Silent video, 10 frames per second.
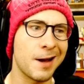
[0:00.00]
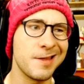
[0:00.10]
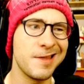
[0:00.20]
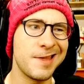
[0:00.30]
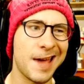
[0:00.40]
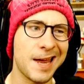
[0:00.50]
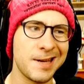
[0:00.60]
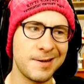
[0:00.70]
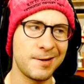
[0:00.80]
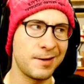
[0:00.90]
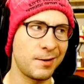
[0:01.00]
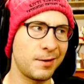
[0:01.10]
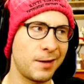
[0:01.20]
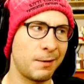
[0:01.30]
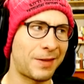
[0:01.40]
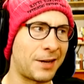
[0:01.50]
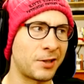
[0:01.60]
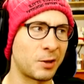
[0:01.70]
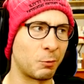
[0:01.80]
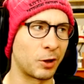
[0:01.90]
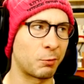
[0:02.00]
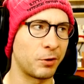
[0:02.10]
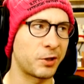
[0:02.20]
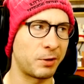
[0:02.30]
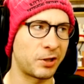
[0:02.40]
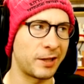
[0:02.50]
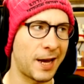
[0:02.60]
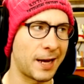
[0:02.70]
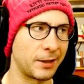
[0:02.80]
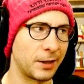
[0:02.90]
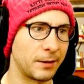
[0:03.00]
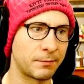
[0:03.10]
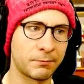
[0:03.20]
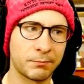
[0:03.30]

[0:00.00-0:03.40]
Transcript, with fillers: And then if that doesn't work, we'll switch to the handgun.